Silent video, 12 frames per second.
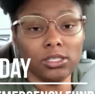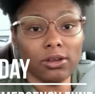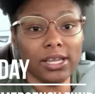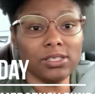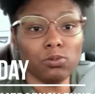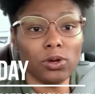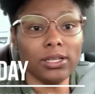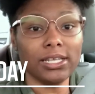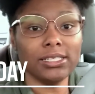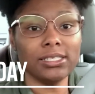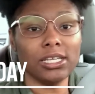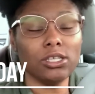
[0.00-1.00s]
So that's one
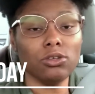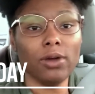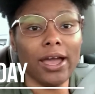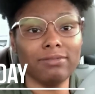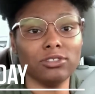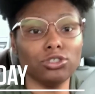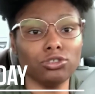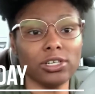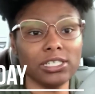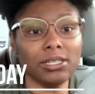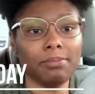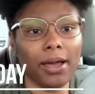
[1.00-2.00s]
less thing you have to
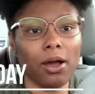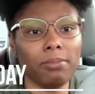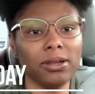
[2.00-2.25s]
stress about.